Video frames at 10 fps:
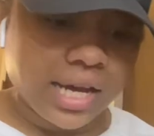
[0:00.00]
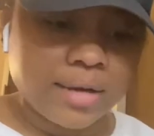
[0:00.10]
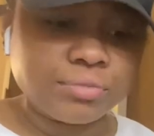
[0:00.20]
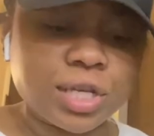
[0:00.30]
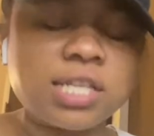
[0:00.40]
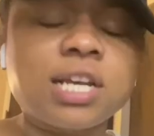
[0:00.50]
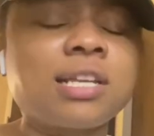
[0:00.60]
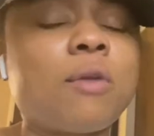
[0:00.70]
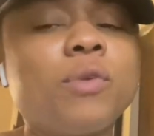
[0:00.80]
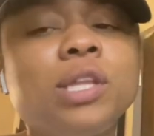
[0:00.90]
um just because
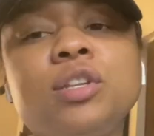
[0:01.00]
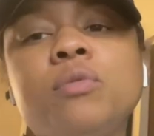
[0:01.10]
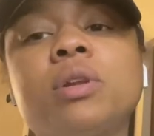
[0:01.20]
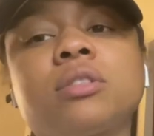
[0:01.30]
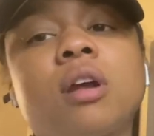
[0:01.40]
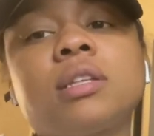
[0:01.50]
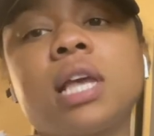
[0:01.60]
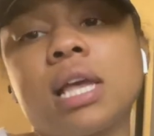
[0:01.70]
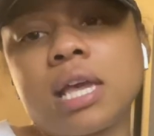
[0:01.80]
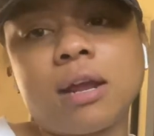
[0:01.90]
i really do want to start
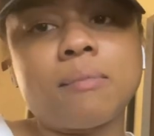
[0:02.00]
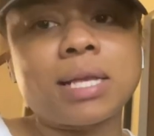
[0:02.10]
taking care of